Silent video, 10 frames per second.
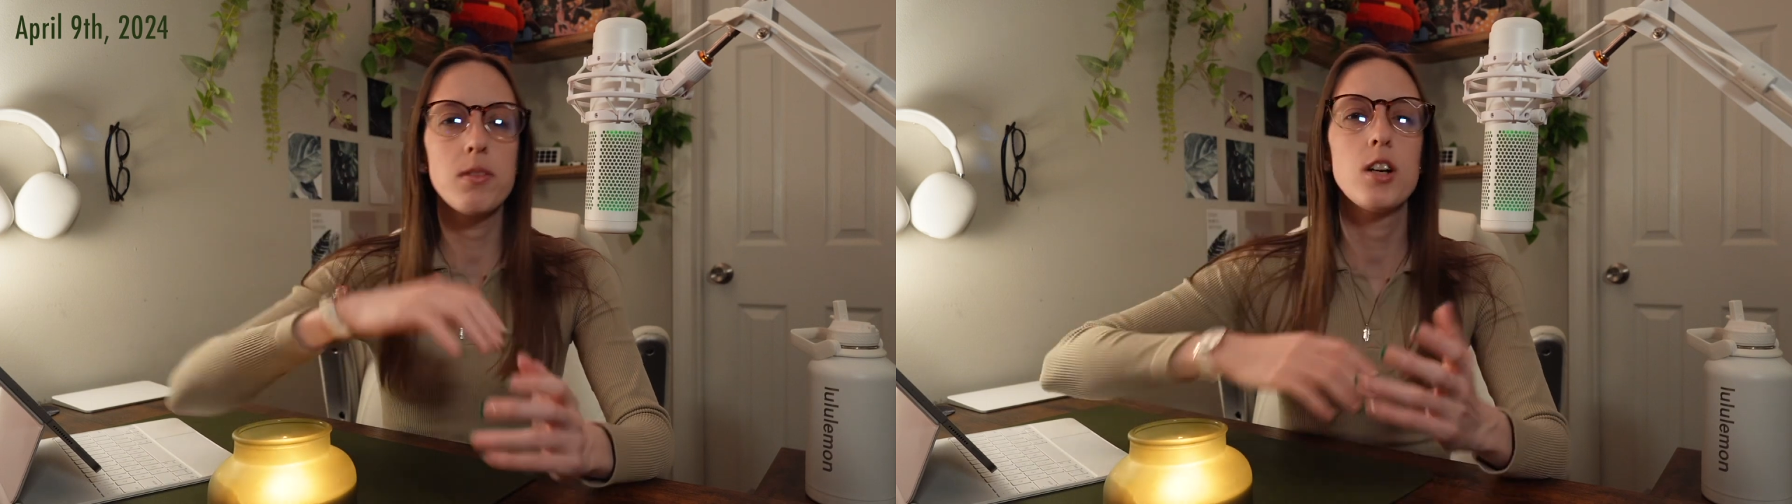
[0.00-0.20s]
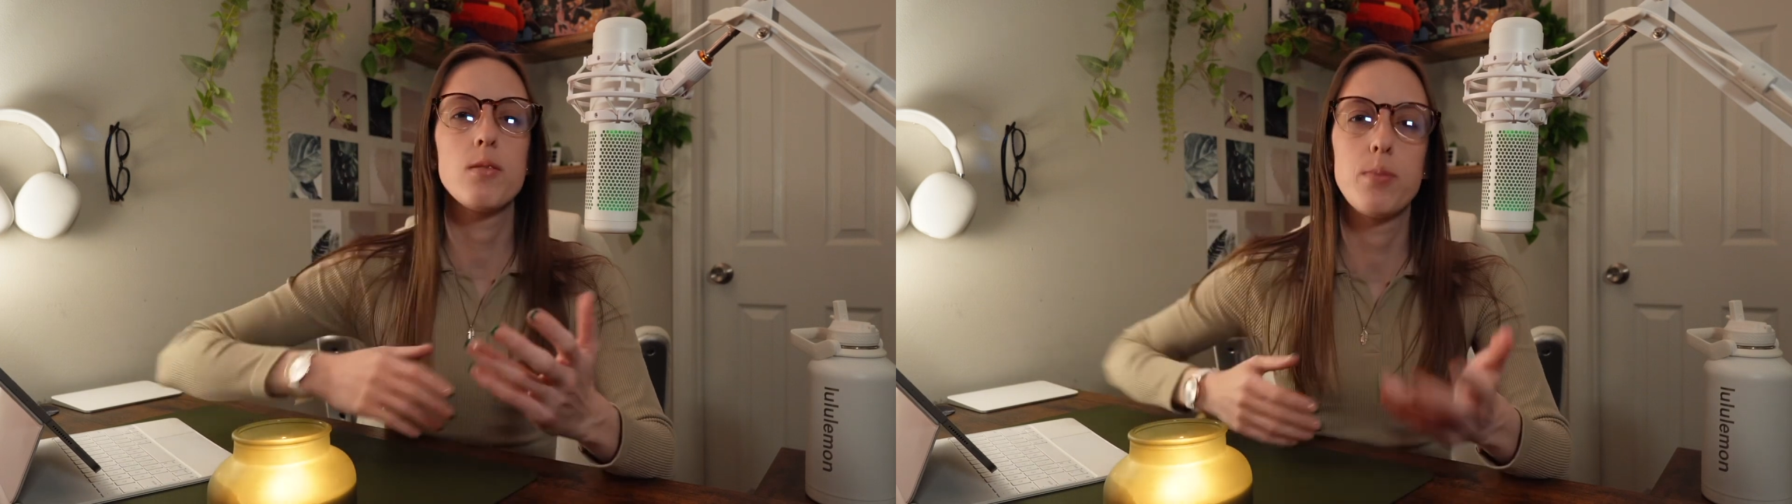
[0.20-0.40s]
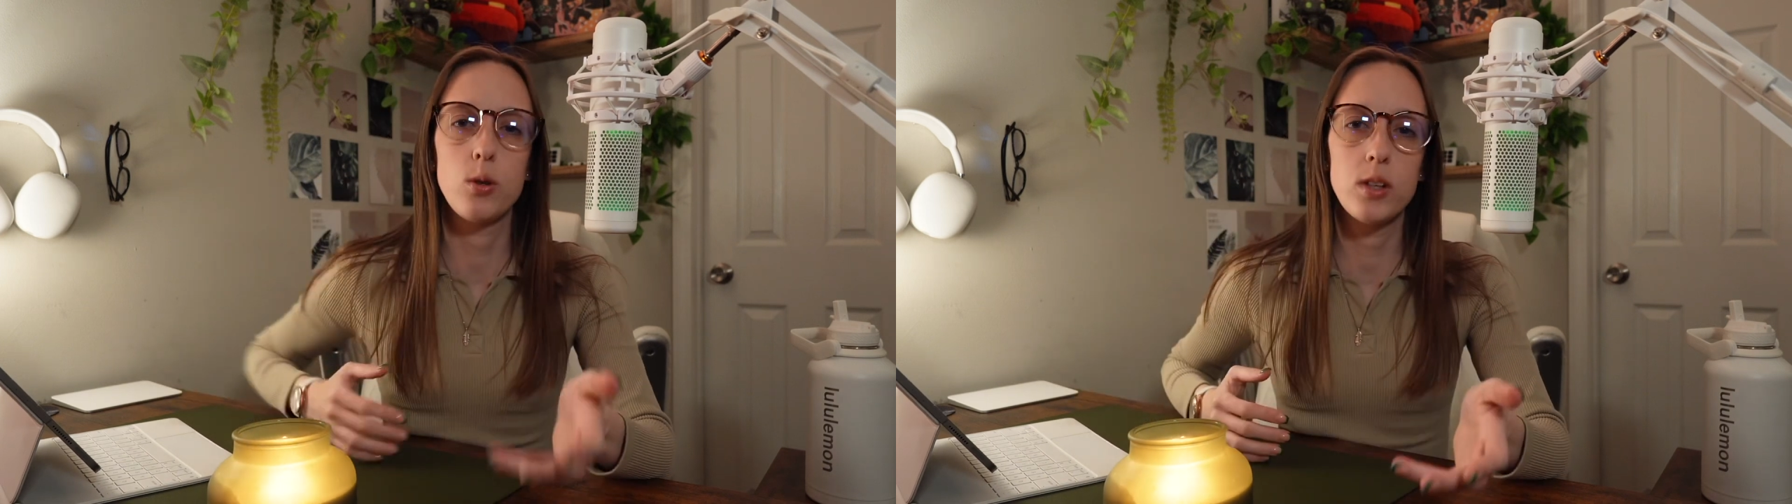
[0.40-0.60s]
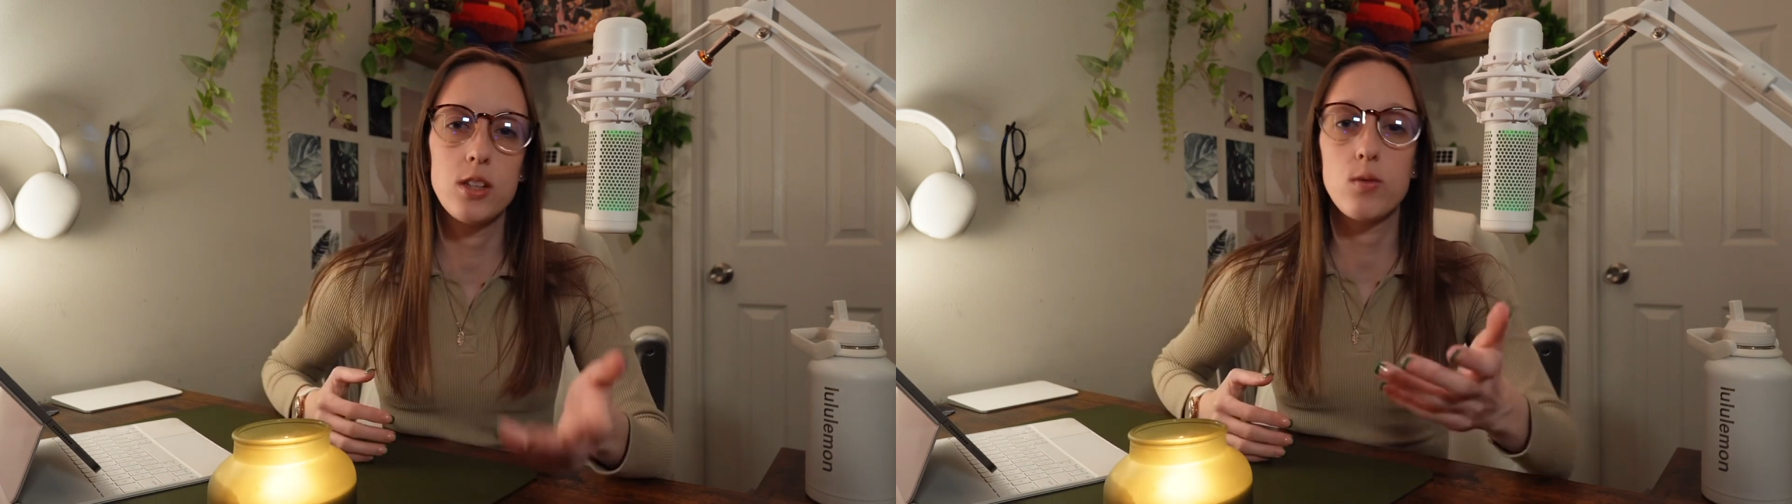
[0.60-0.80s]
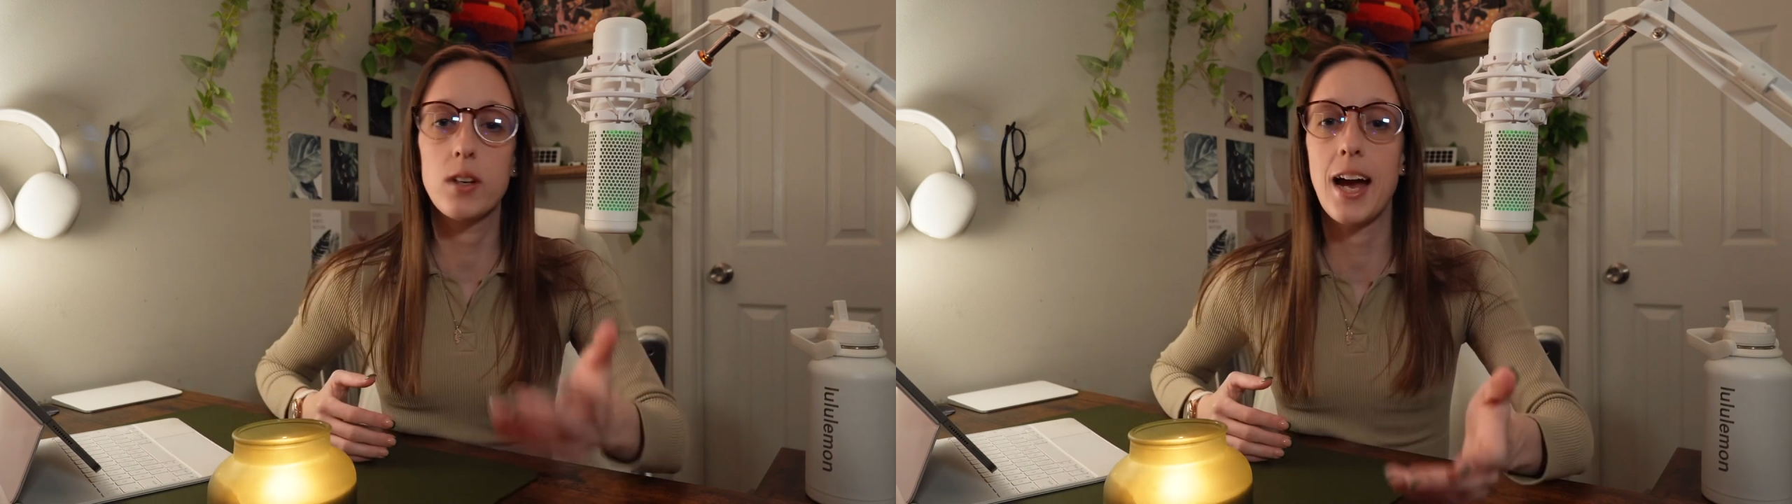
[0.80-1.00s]
their
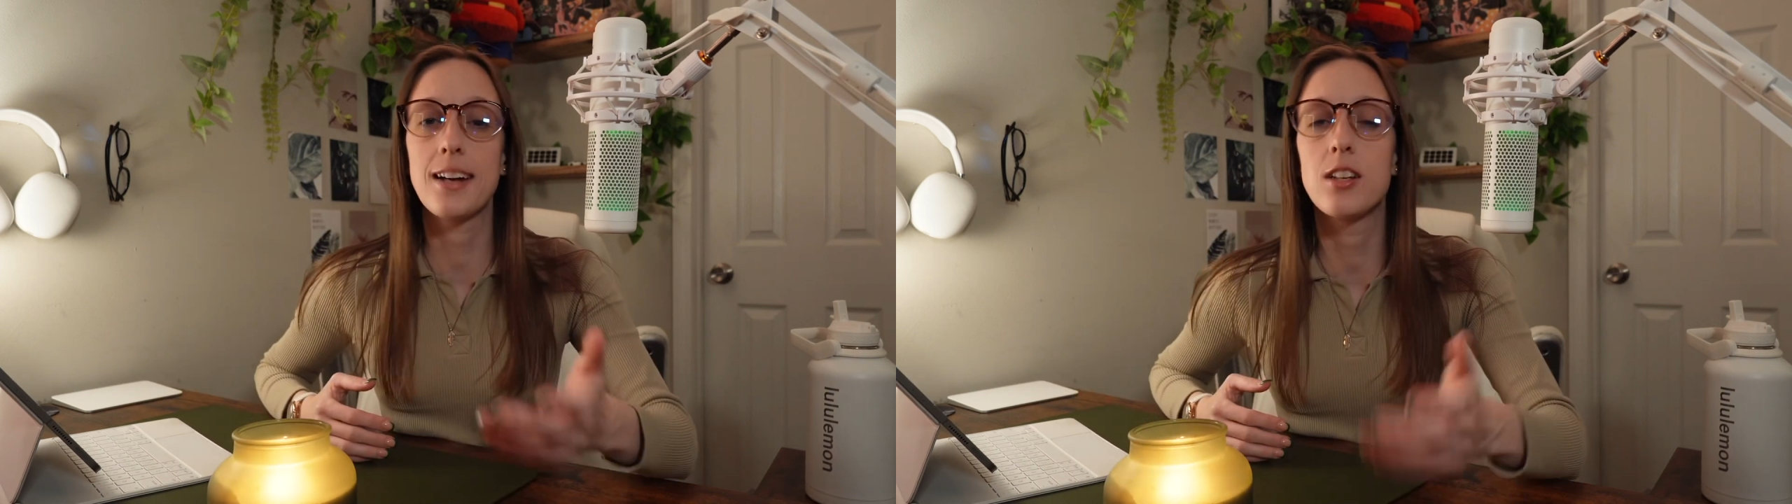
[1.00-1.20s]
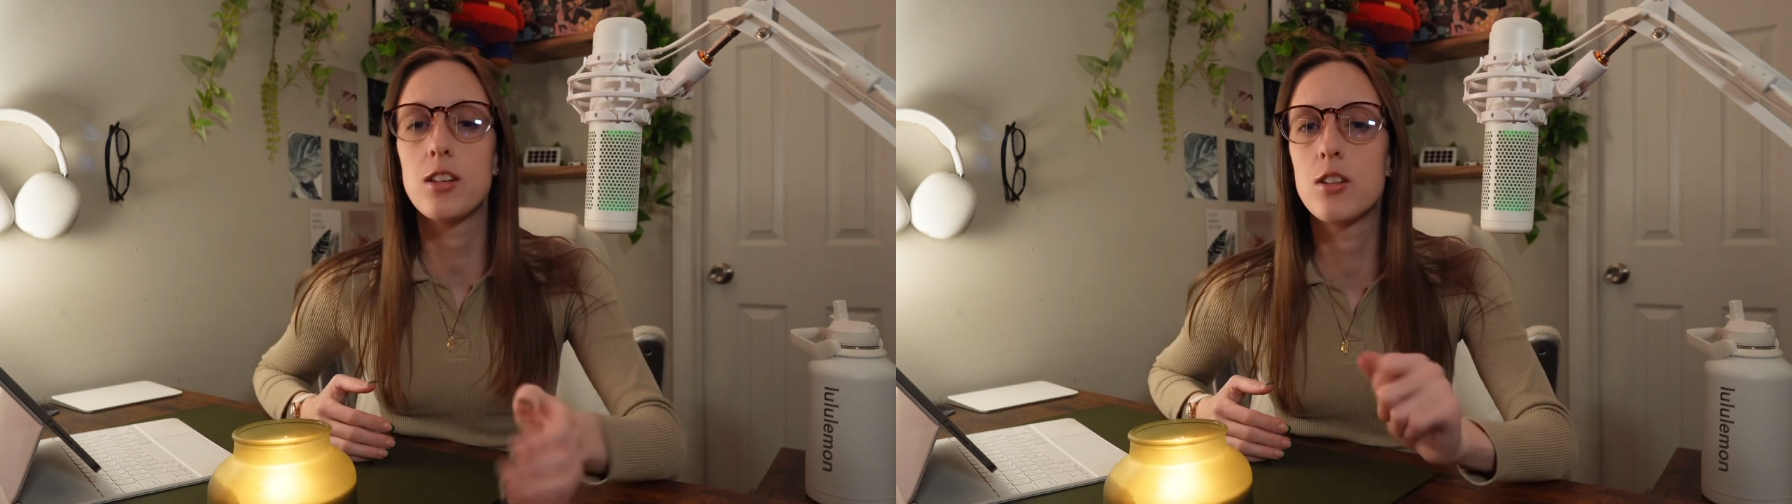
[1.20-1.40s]
employees reacting